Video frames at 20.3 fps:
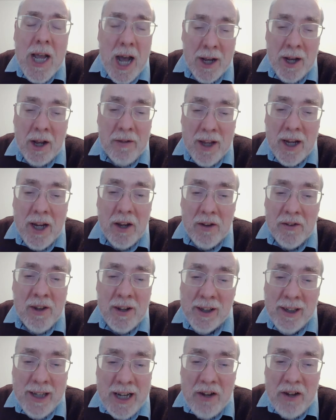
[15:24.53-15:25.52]
And I think it's
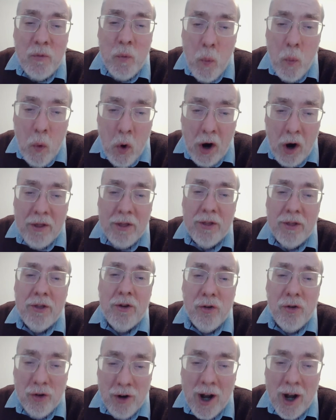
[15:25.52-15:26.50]
at least
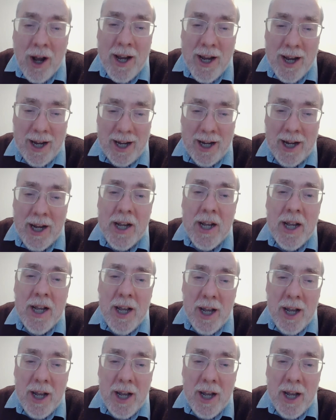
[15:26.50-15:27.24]
worth trying